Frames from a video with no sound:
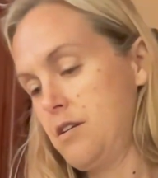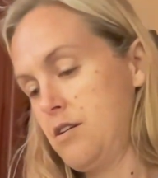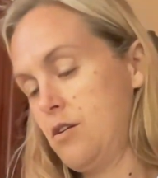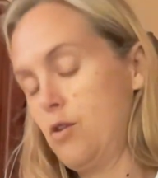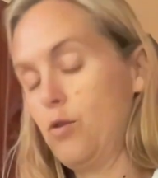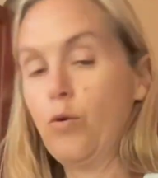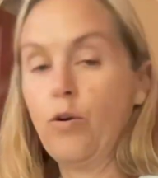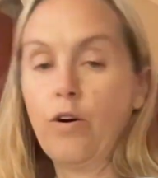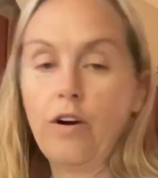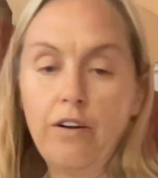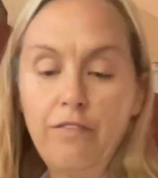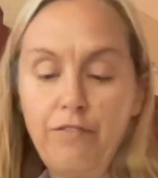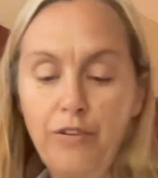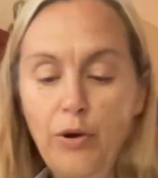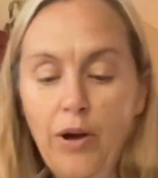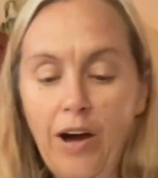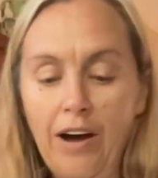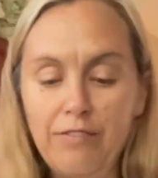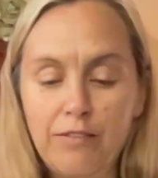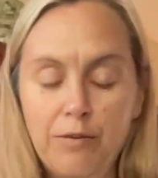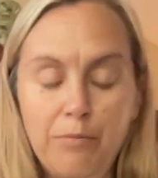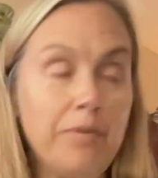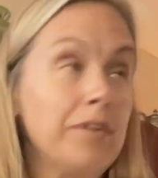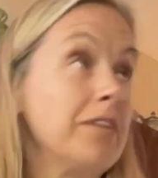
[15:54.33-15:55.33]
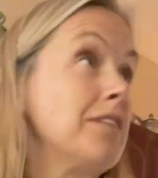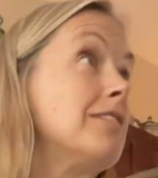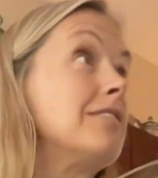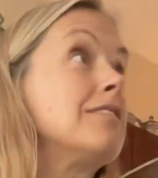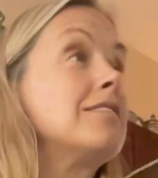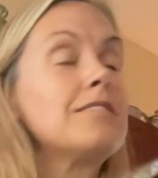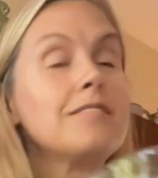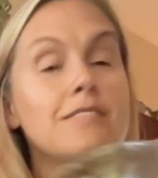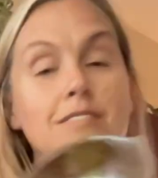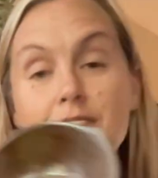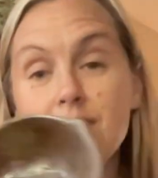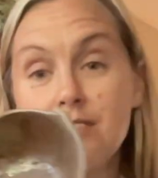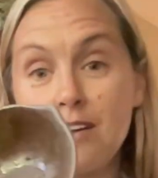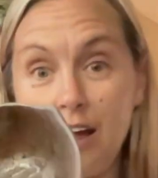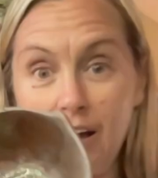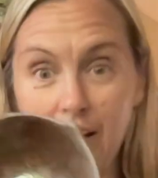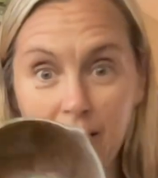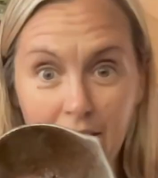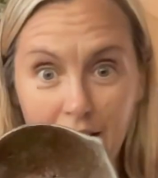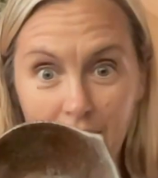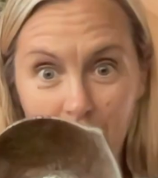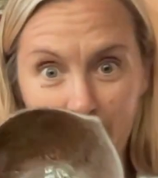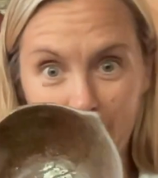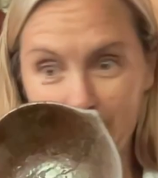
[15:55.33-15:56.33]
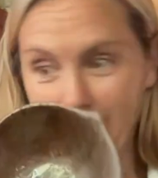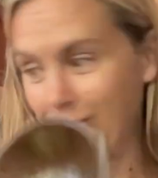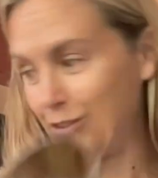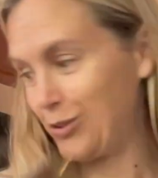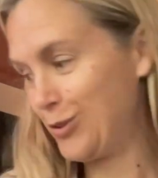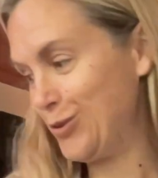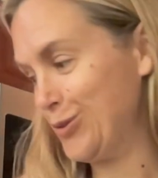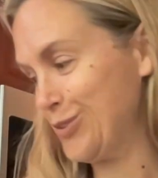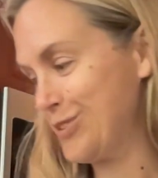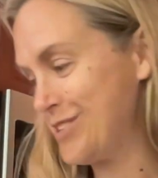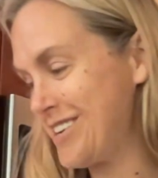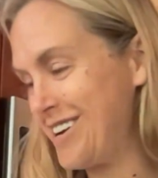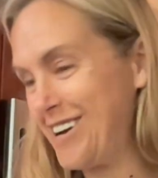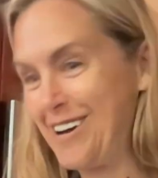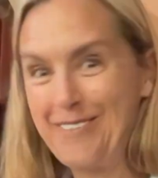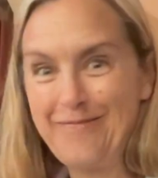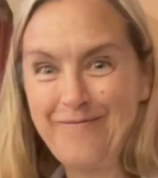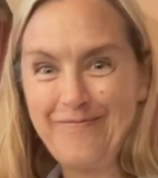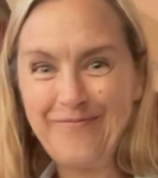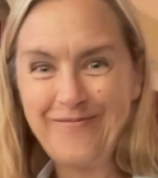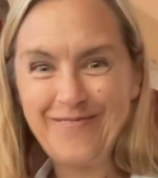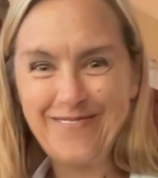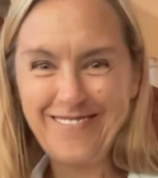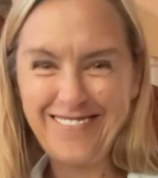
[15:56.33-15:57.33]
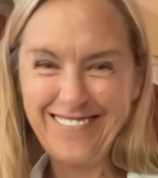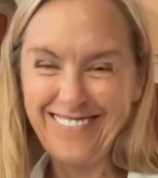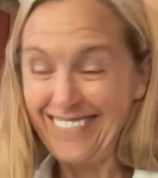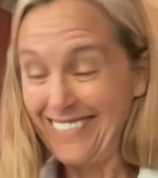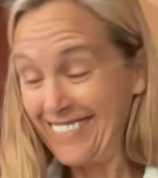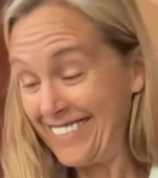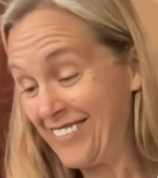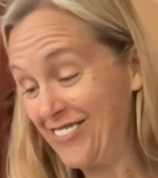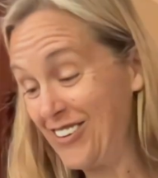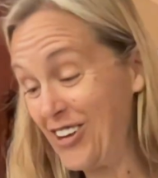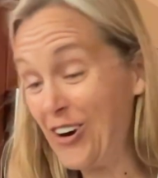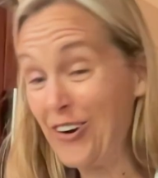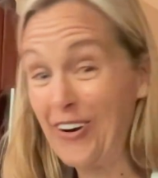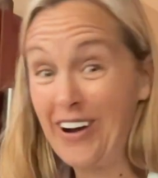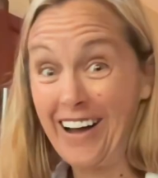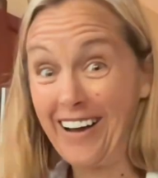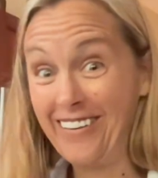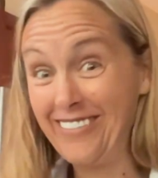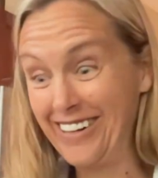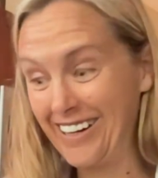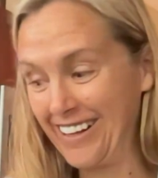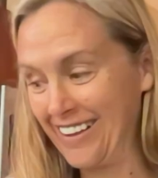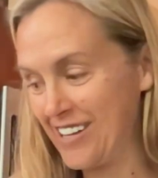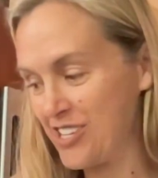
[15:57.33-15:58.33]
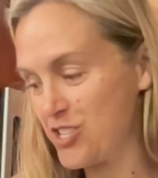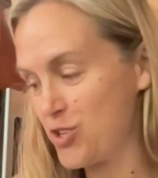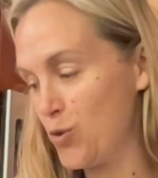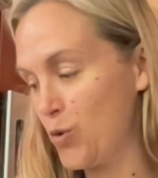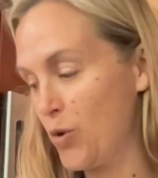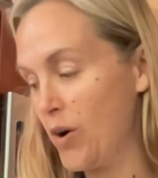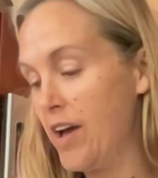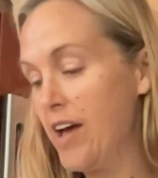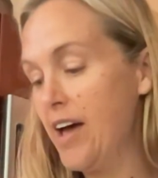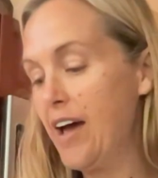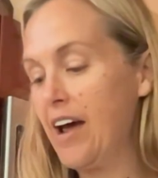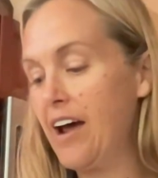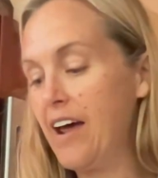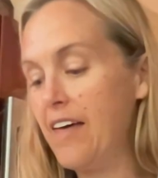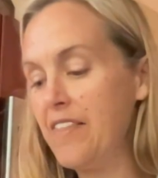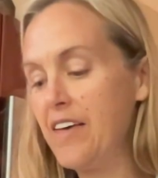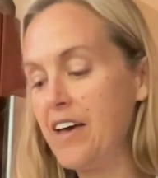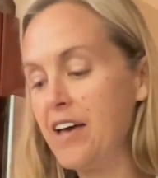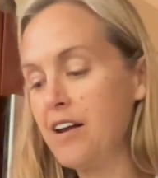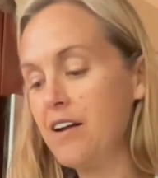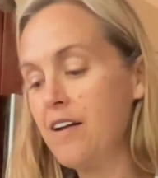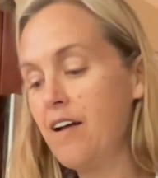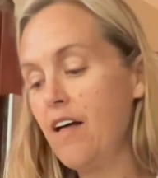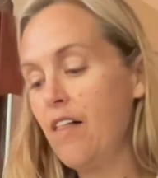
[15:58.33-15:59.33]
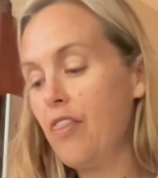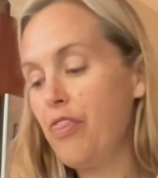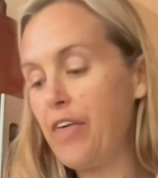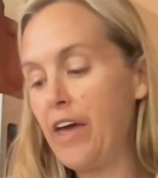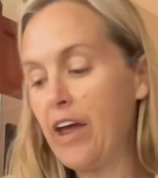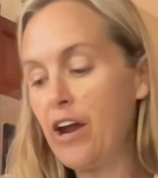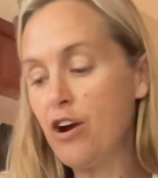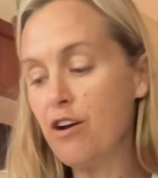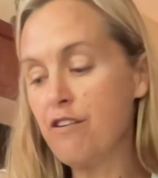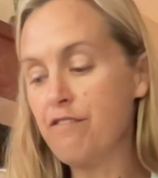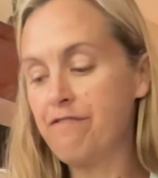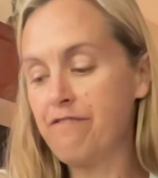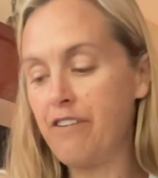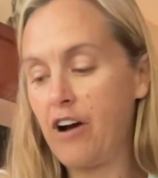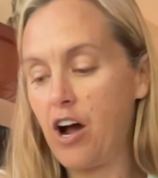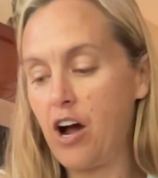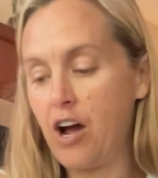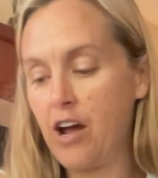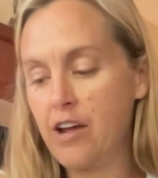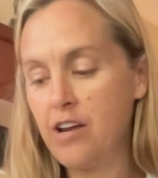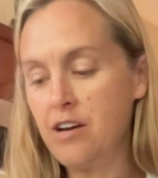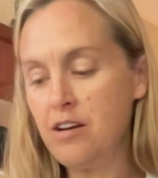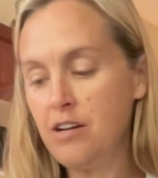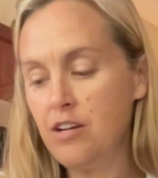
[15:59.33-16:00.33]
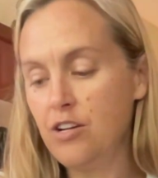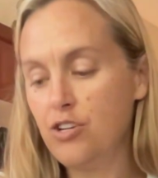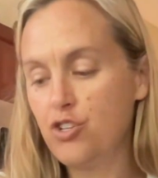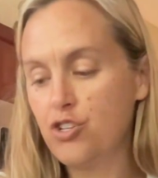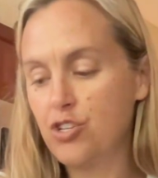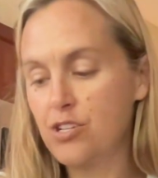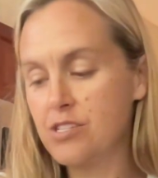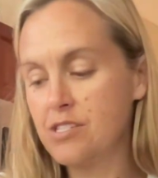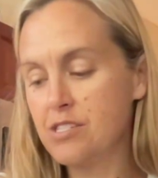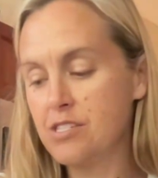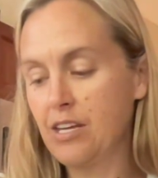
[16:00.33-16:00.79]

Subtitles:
Or if you haven't been snacking on it the whole time. If you don't have any, that's cool. And then they are fine, just